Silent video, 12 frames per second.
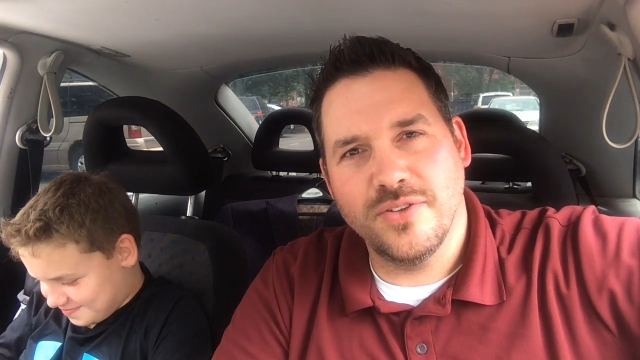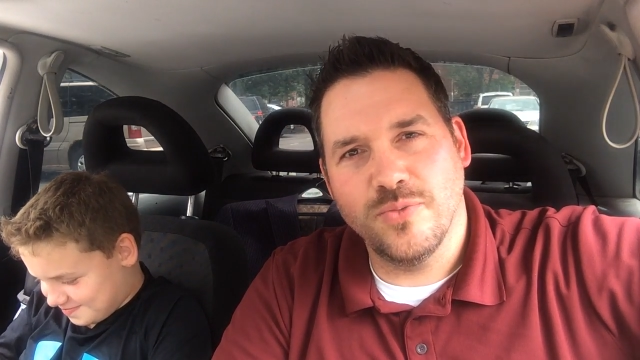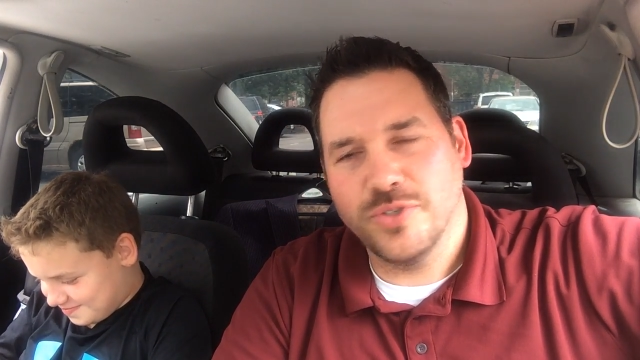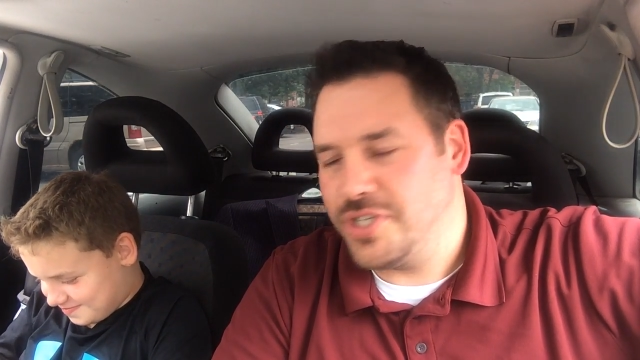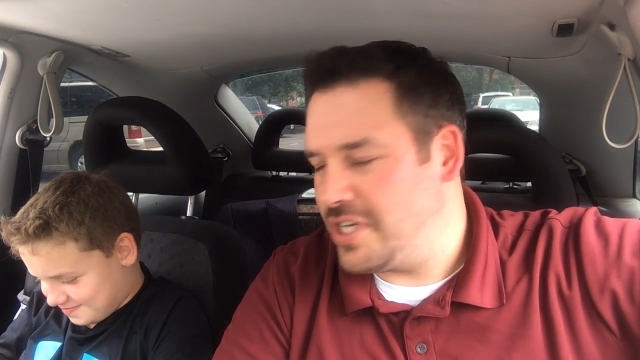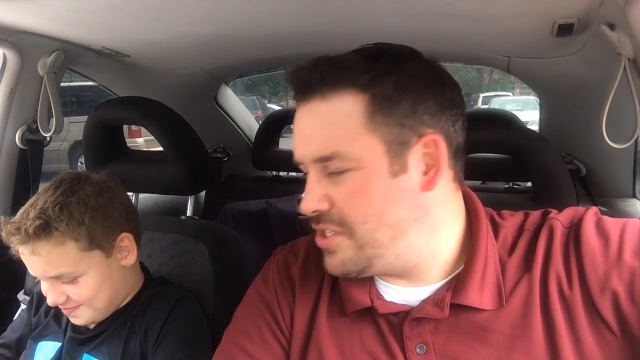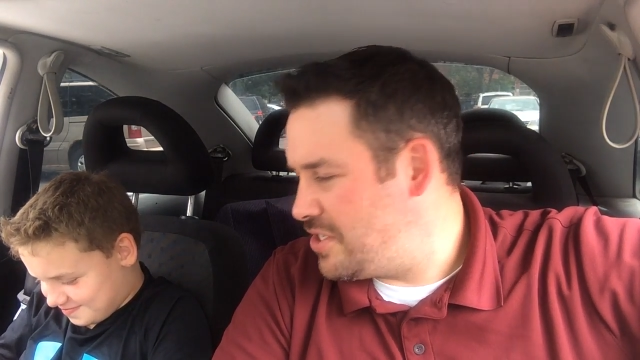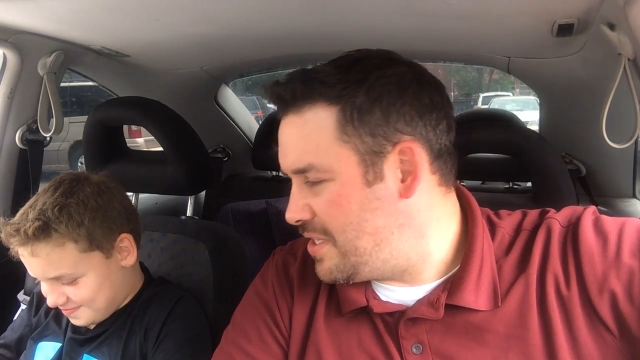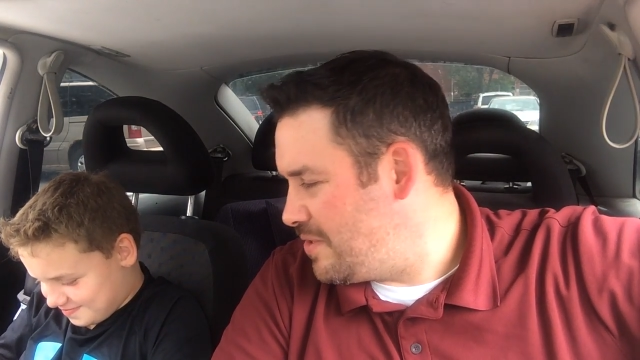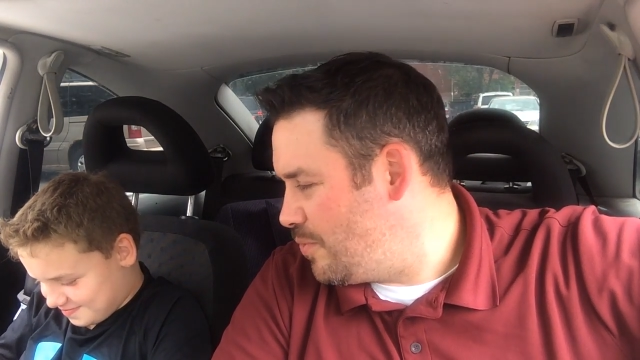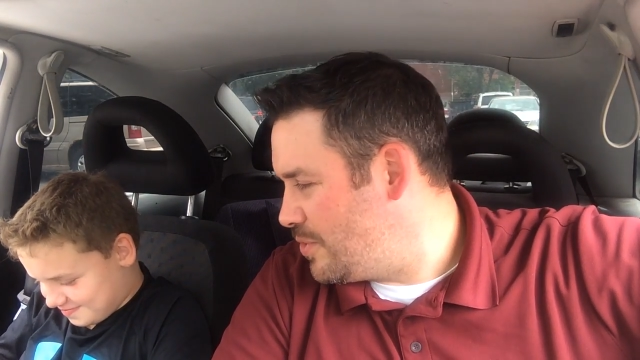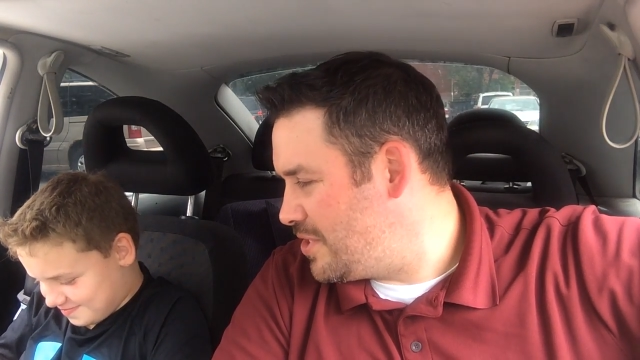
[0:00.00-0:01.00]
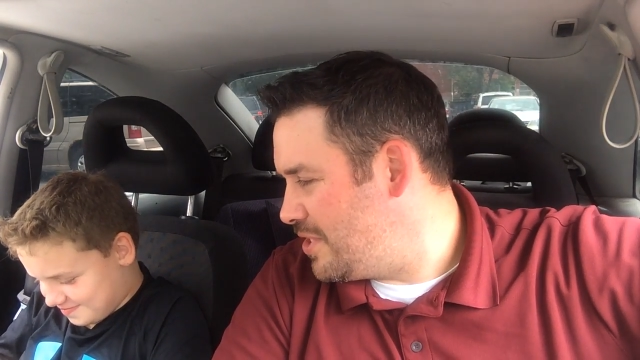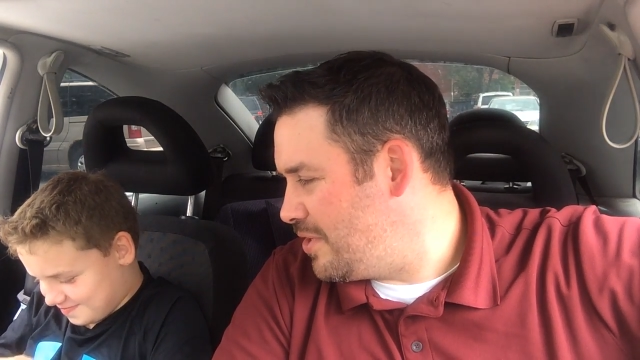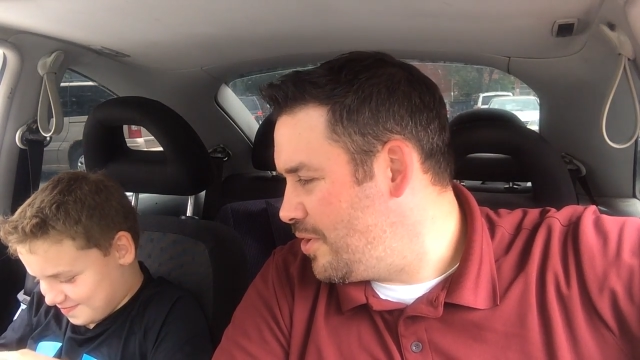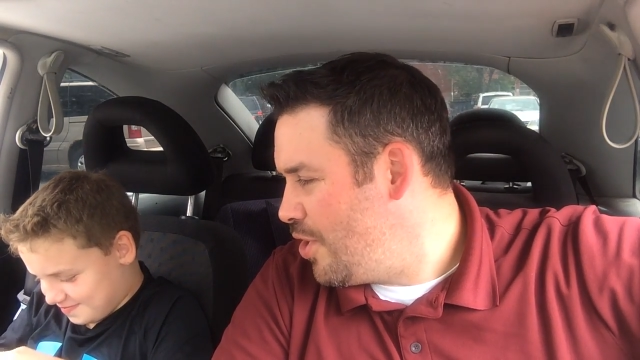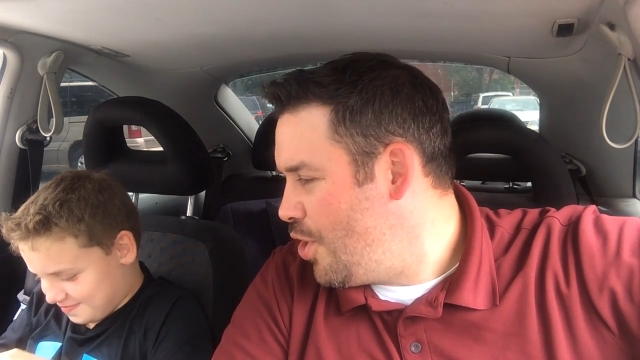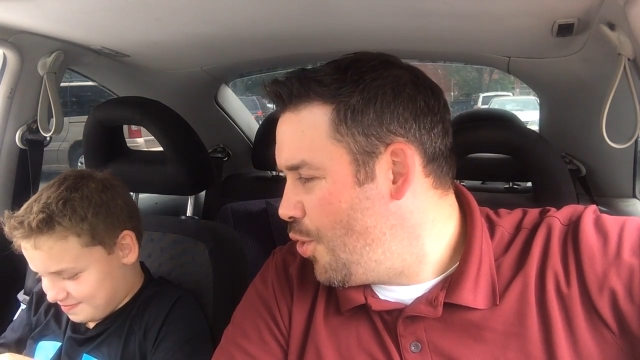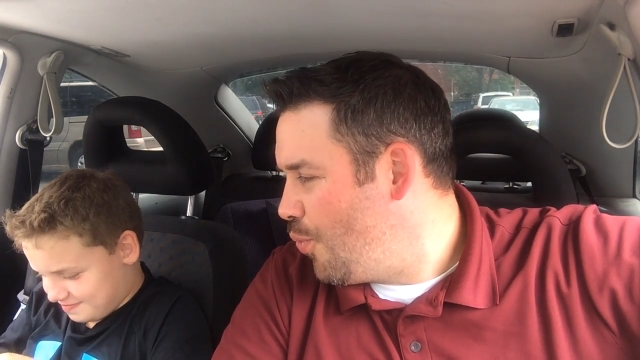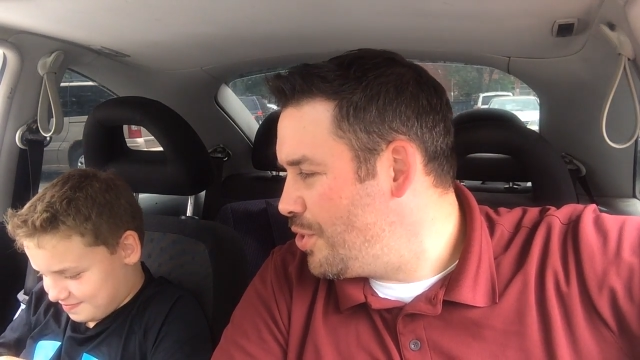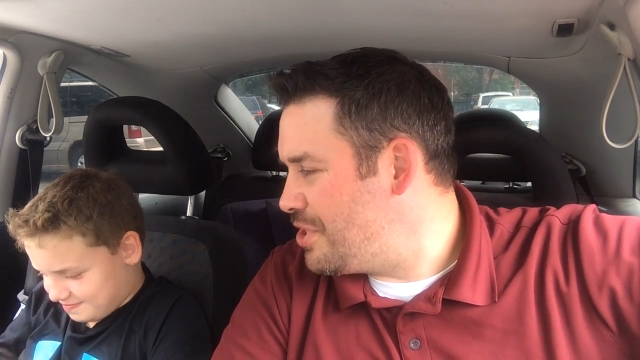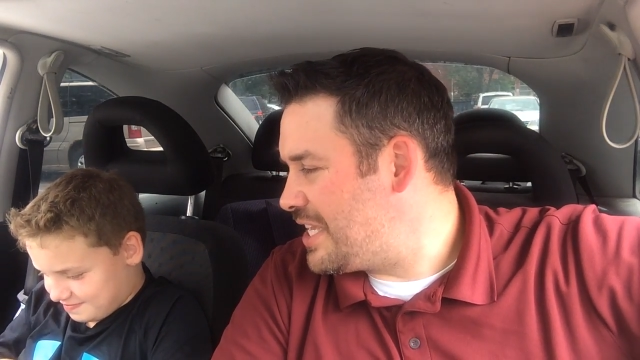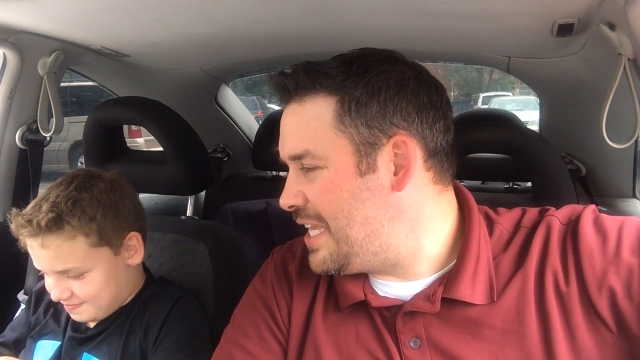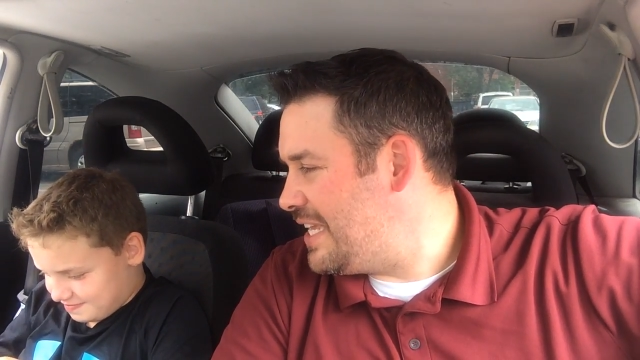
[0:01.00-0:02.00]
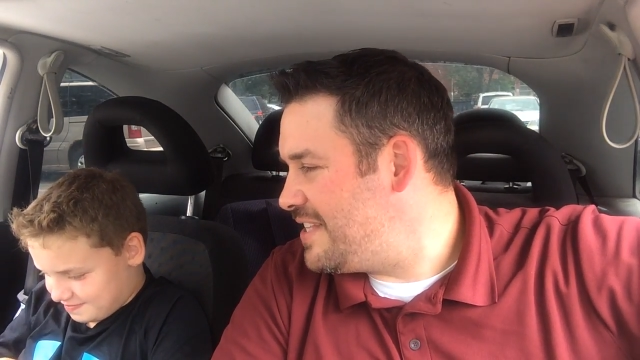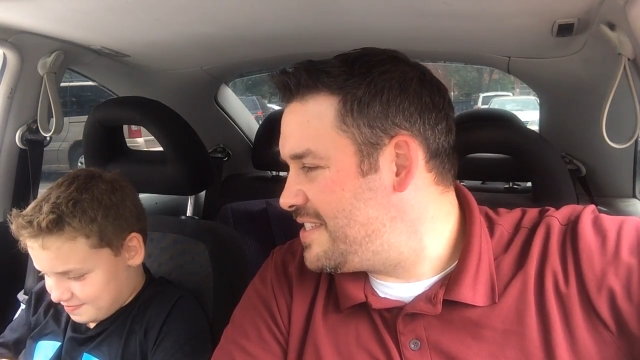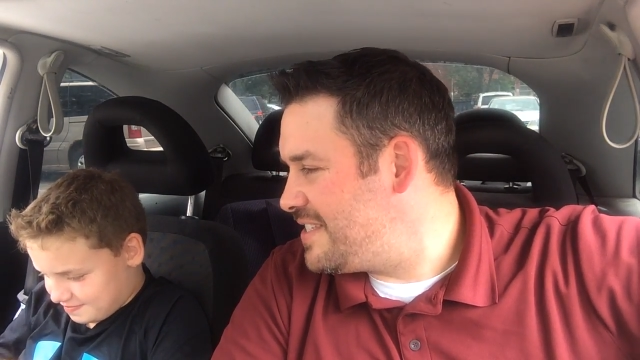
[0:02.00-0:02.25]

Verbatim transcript: What should I, what's the, what are the kids